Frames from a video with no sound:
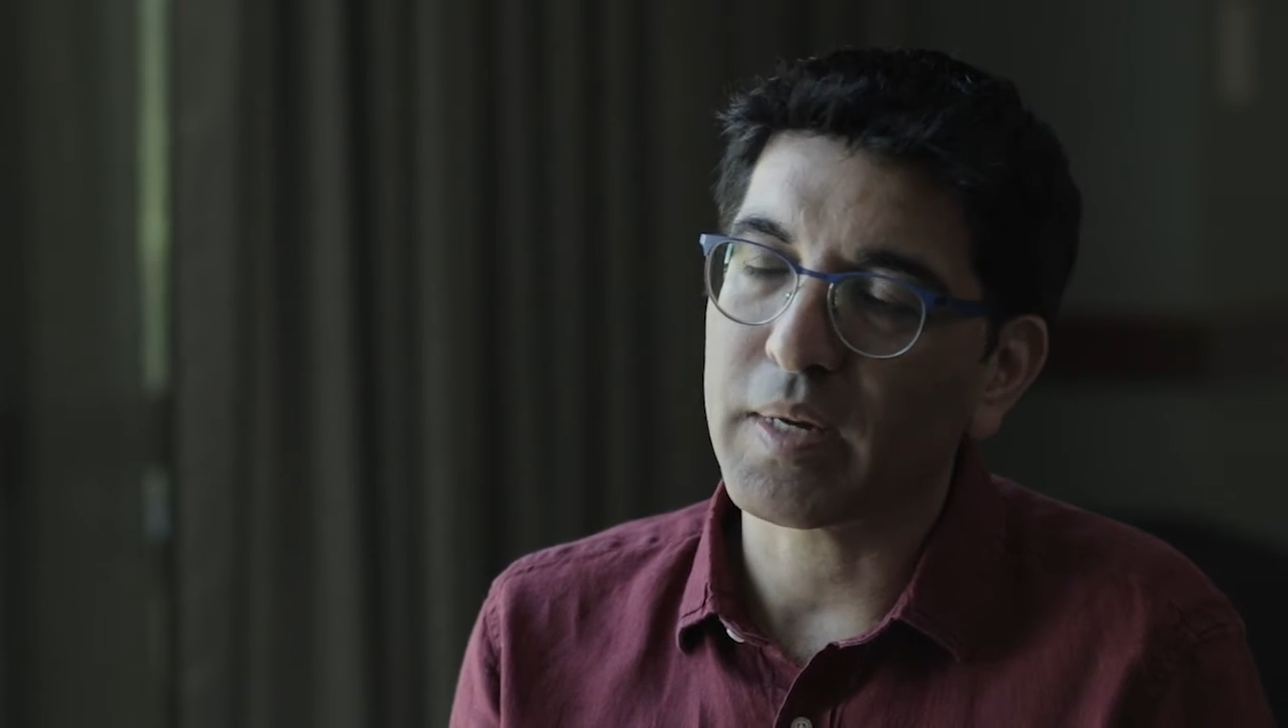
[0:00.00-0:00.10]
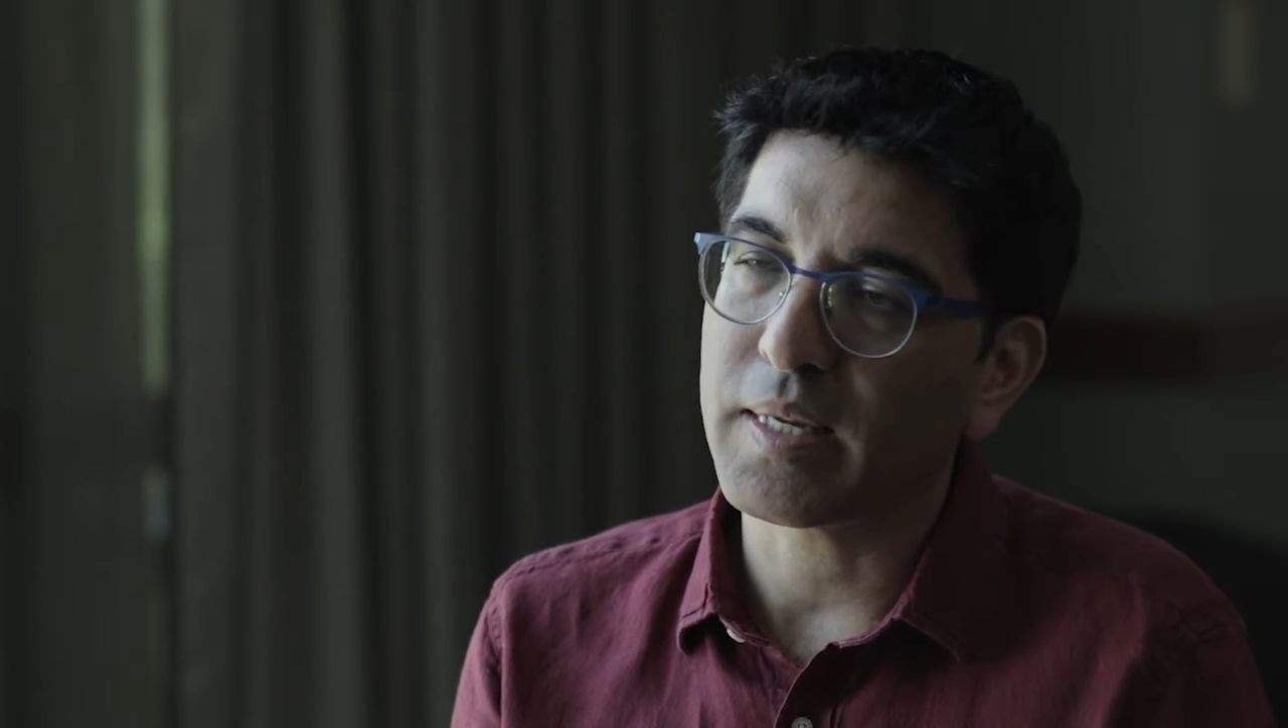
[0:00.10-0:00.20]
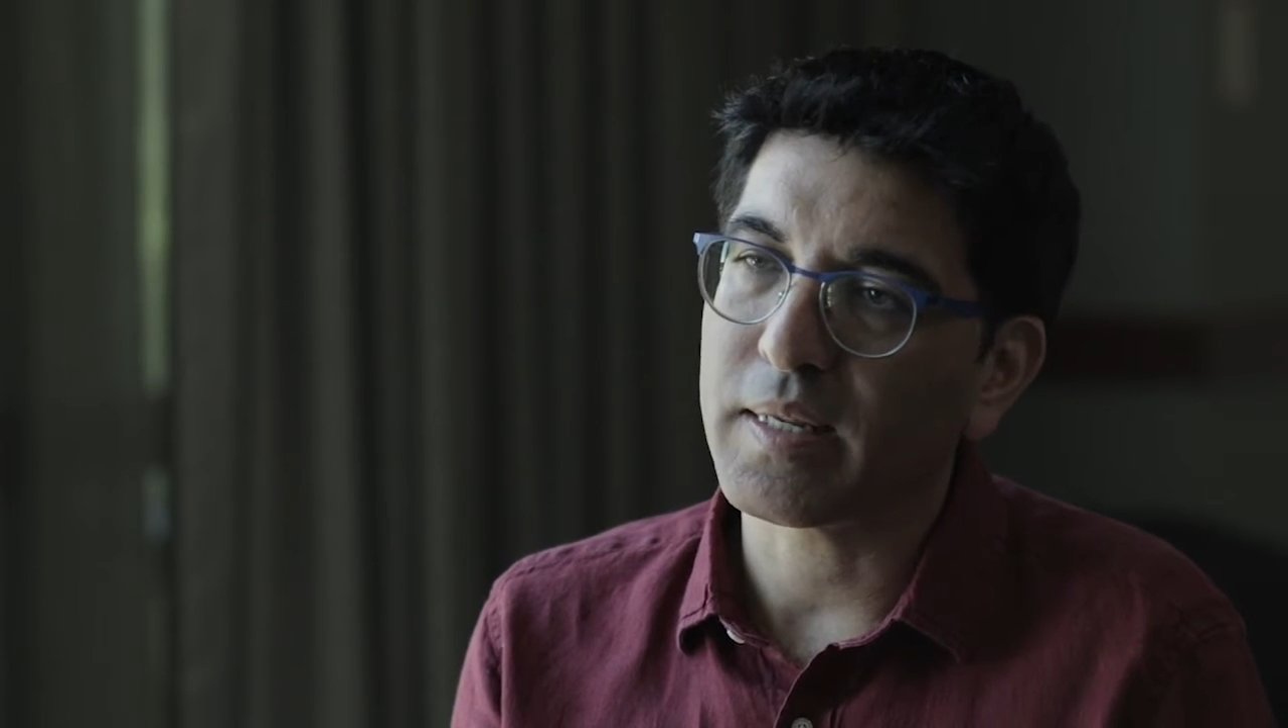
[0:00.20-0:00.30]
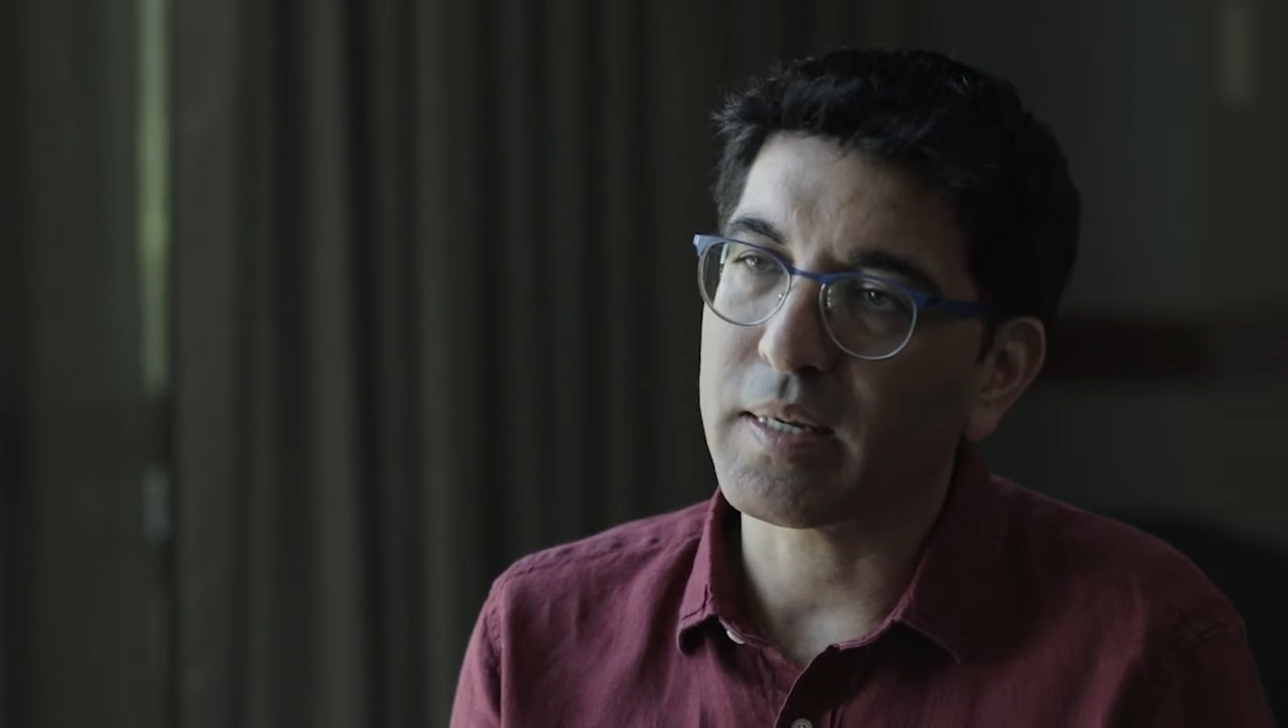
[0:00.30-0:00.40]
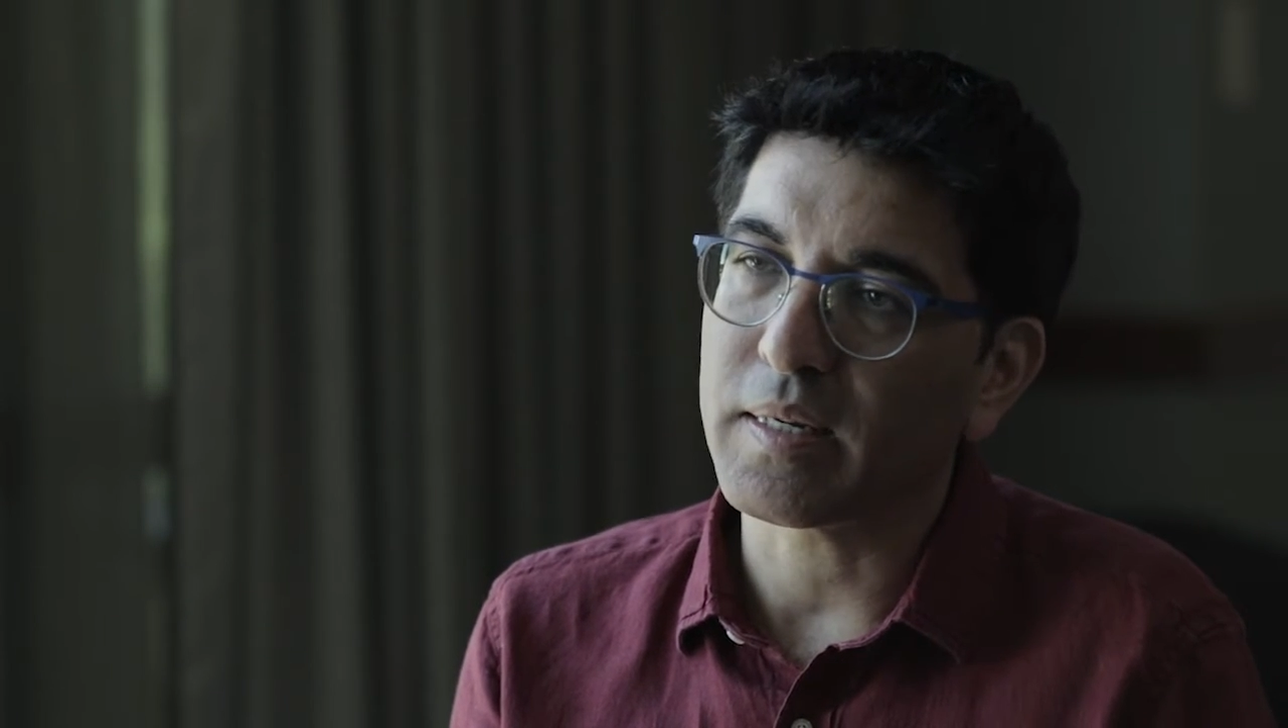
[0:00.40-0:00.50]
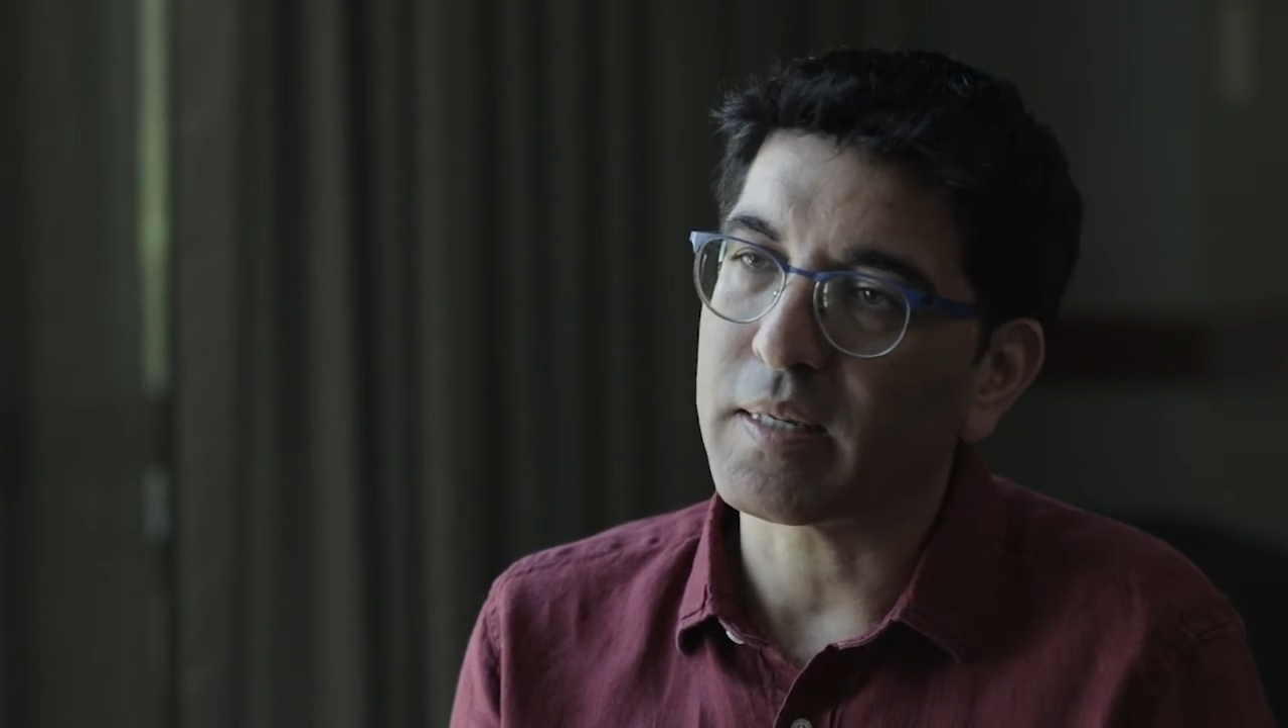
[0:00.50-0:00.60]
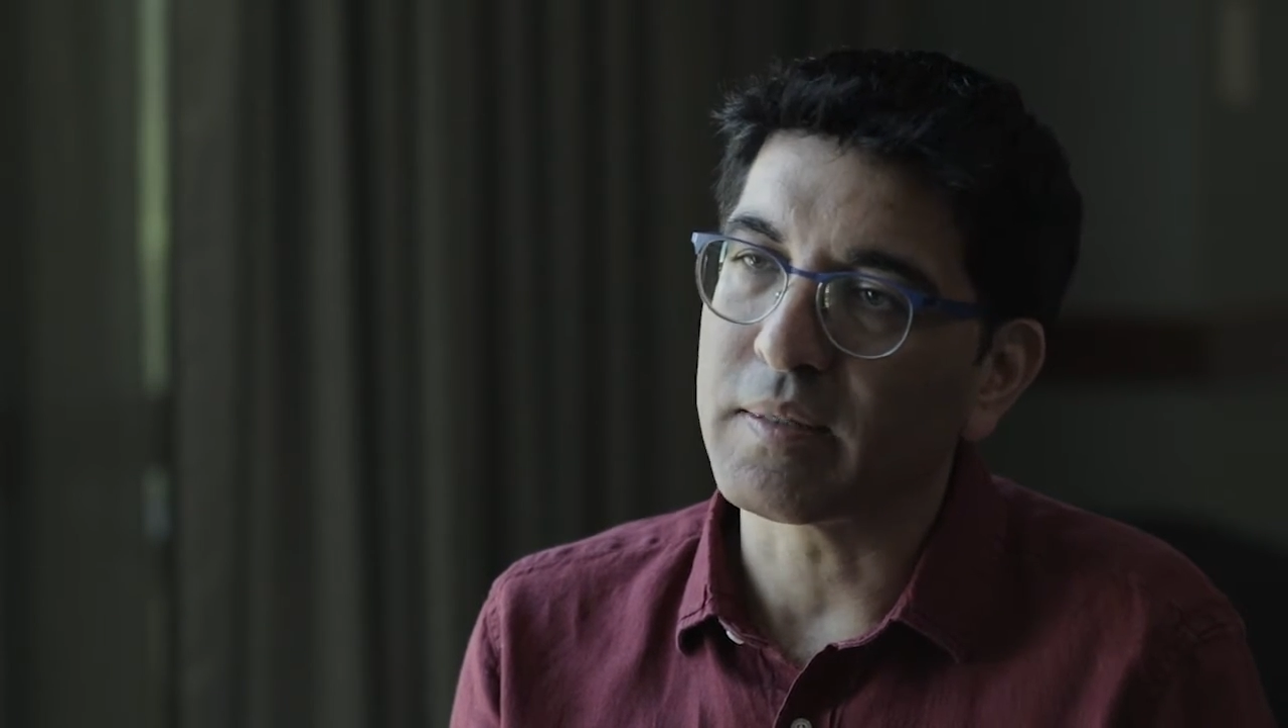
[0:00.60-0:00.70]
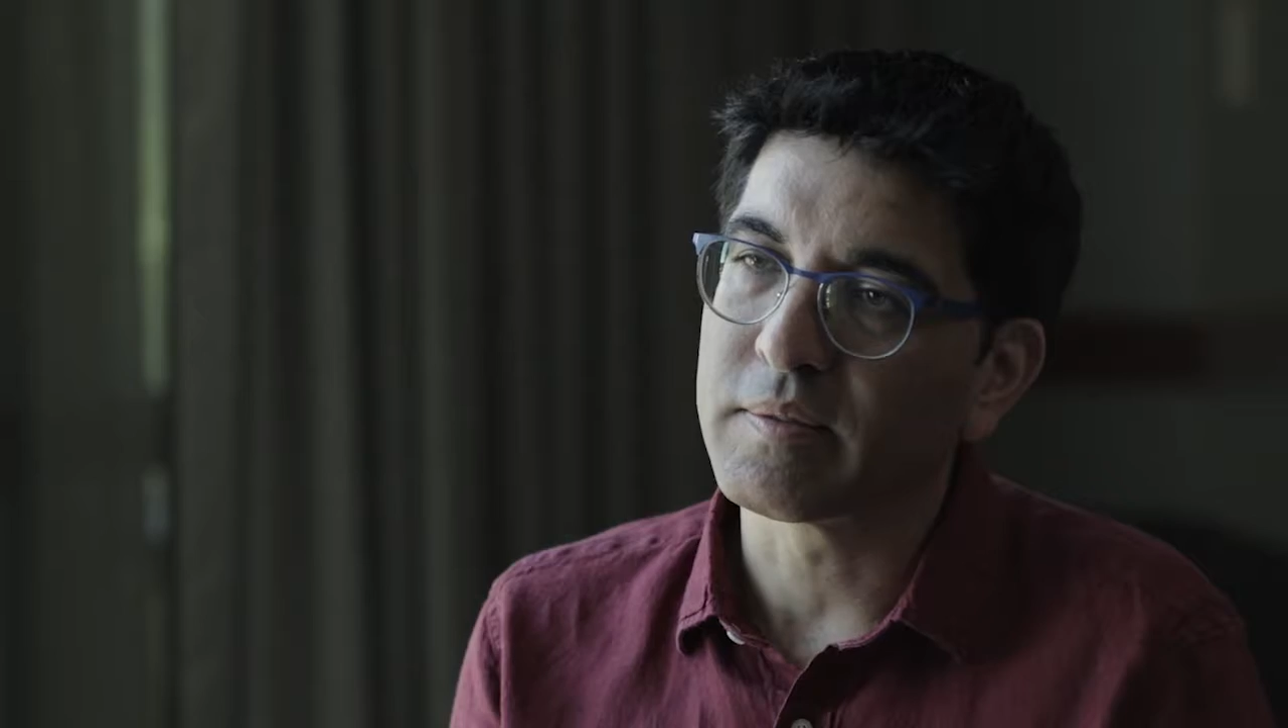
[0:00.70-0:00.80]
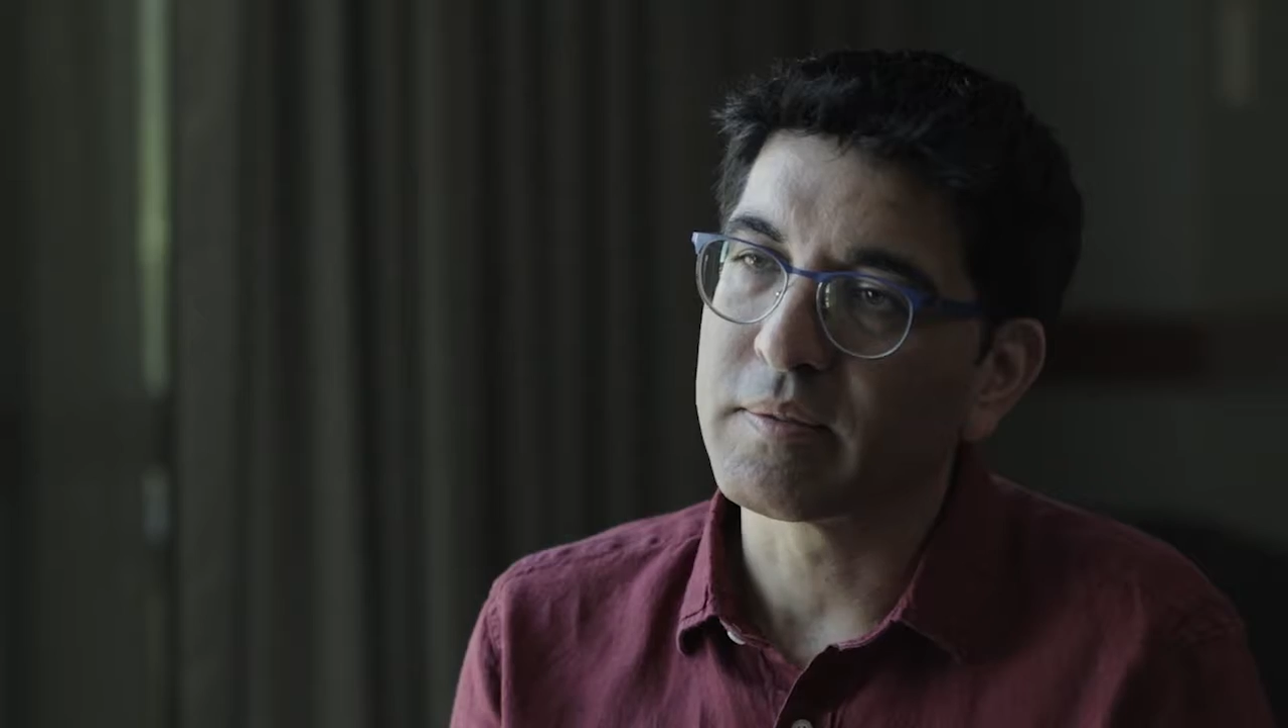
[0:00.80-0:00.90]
identity?